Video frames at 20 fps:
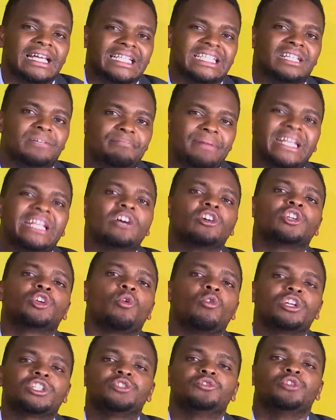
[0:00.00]
Depending on
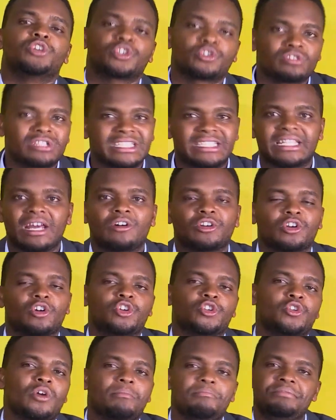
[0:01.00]
what you wrote down
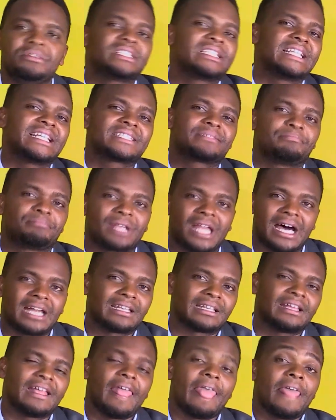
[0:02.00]
on your business
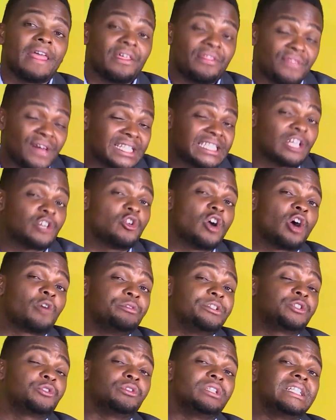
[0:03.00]
plan, that's how you are
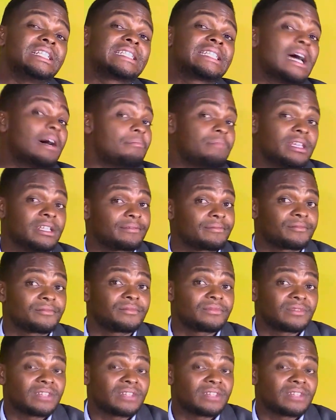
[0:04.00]
going to determine